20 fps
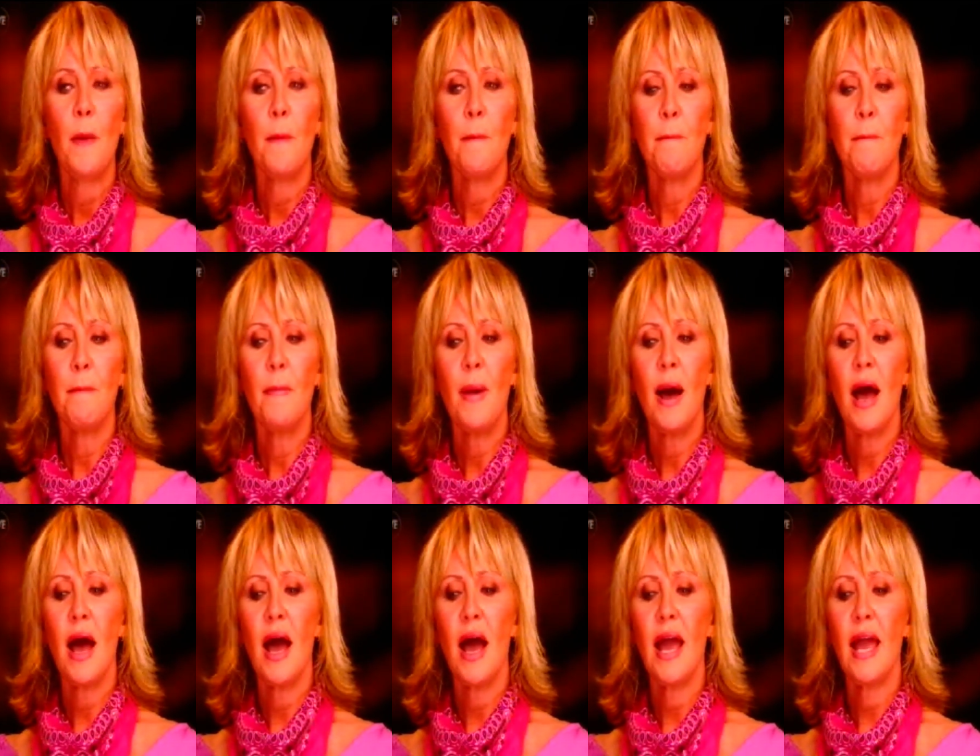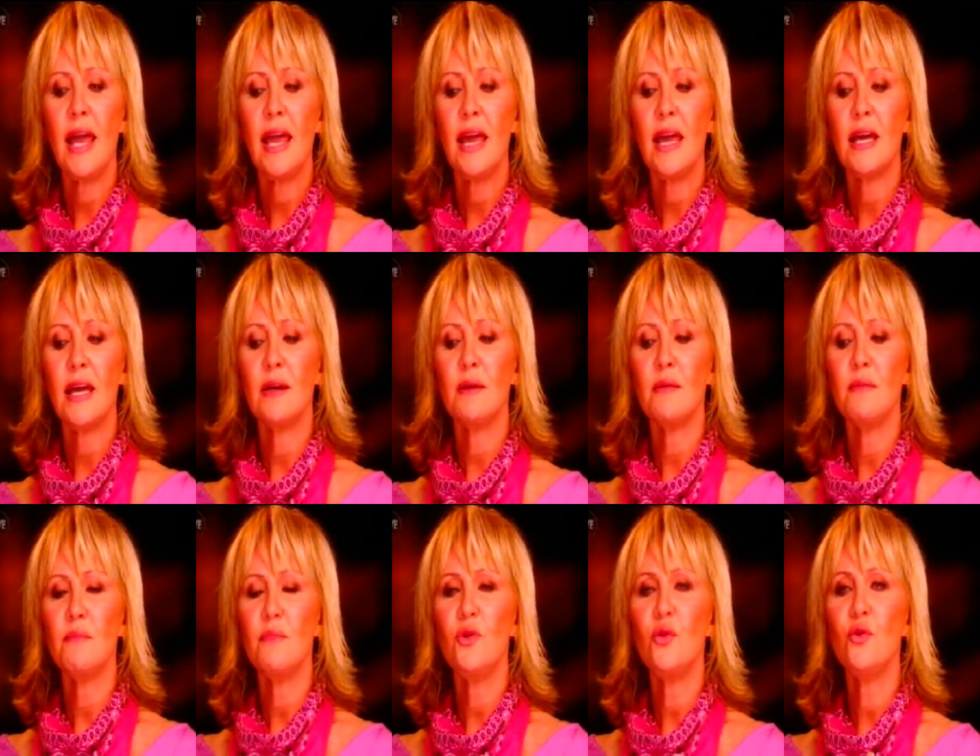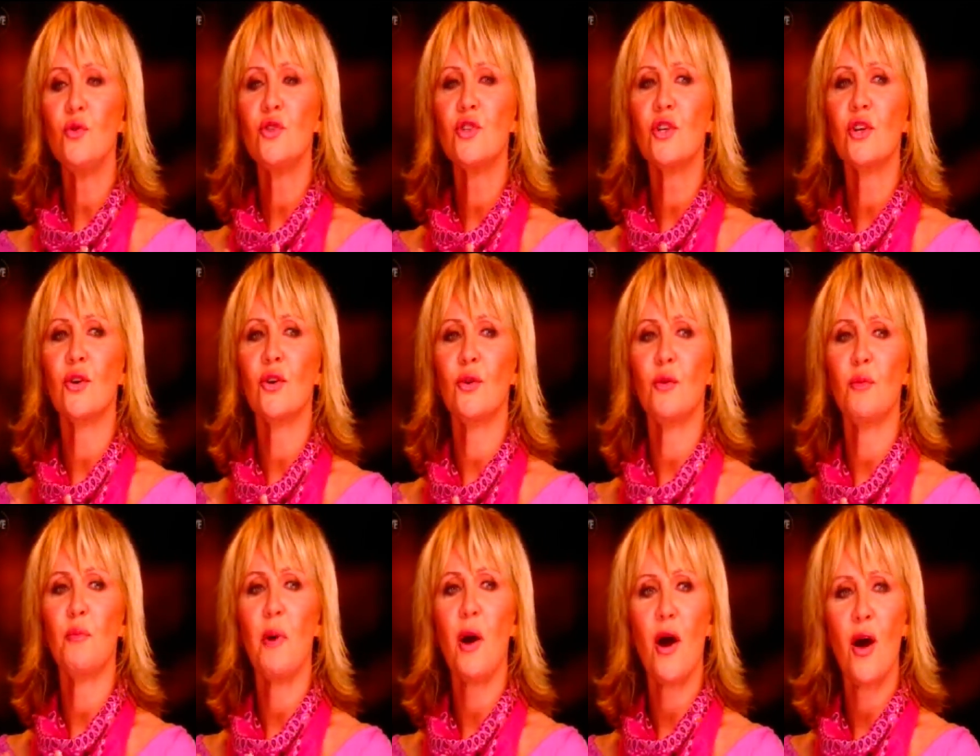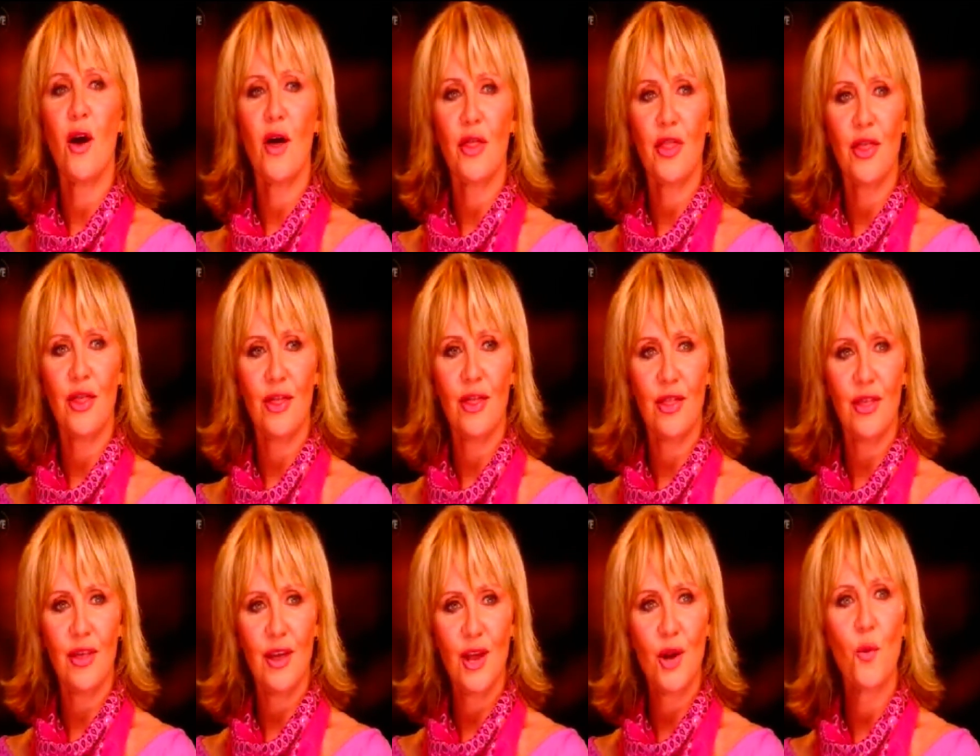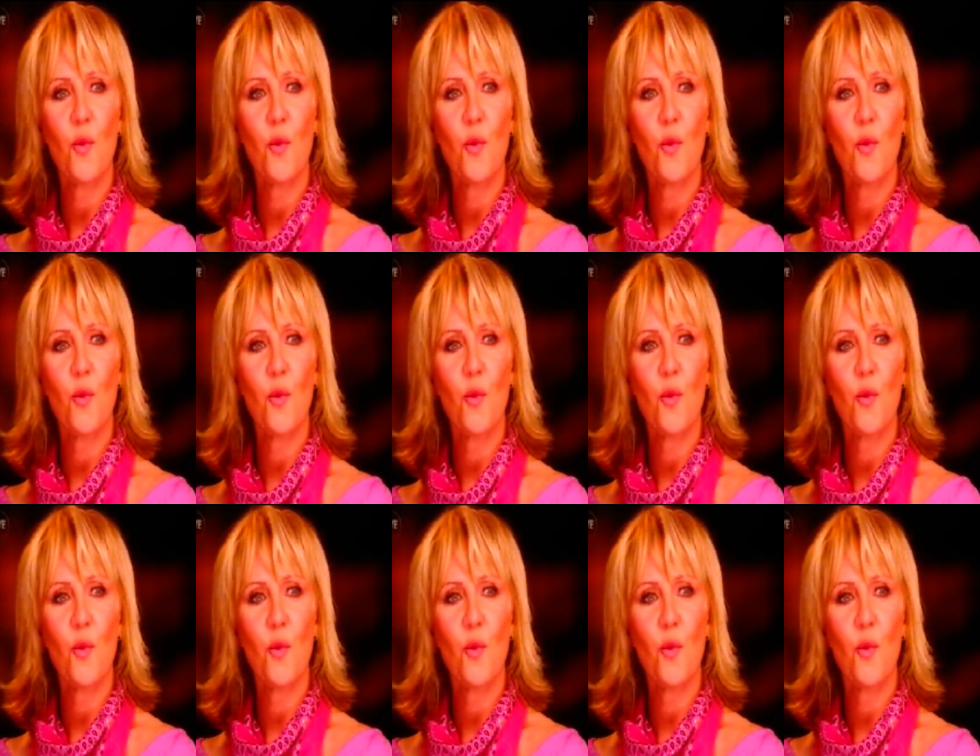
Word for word: my musical path in a